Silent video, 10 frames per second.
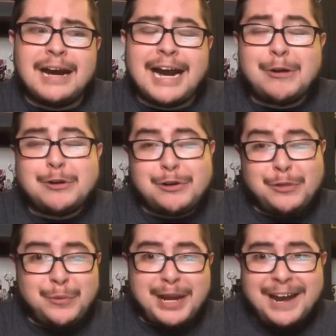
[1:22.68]
I
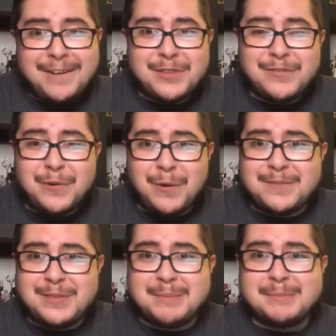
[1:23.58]
ordered 3 of the 4
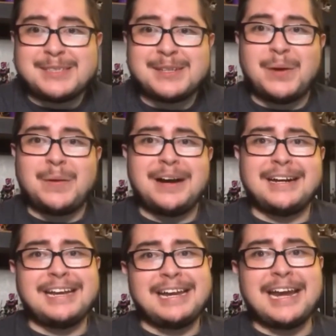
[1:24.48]
of them, so
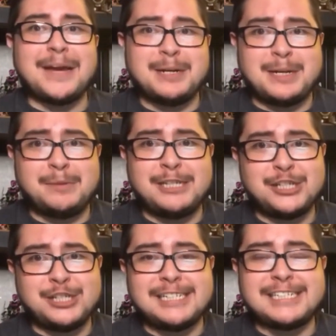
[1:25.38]
again, I am a
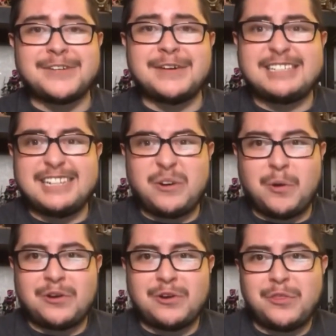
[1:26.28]
completionist, so I did
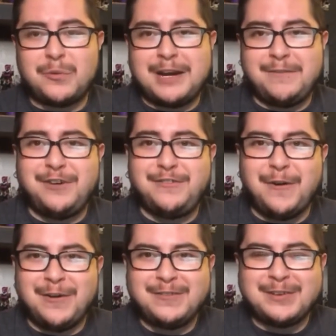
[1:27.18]
order 3 of the
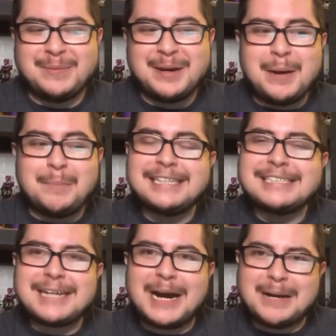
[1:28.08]
4 of them. But
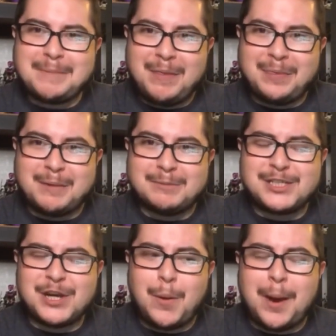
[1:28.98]
let's talk about them.
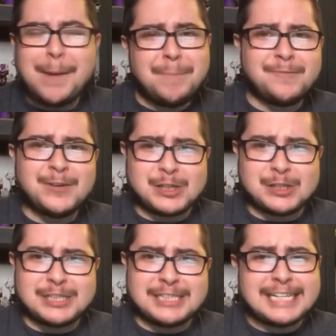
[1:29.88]
So up
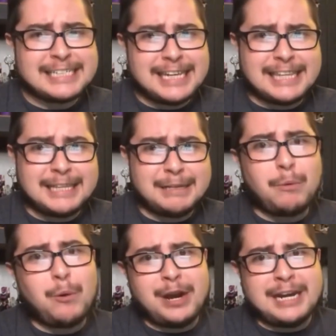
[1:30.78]
first, let's get the
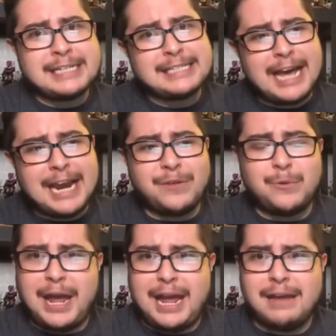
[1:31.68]
boringness out of the
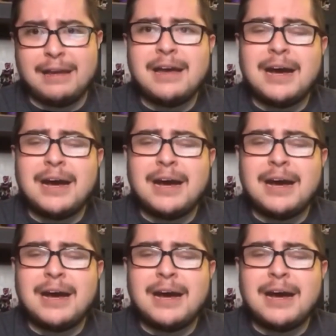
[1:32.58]
way.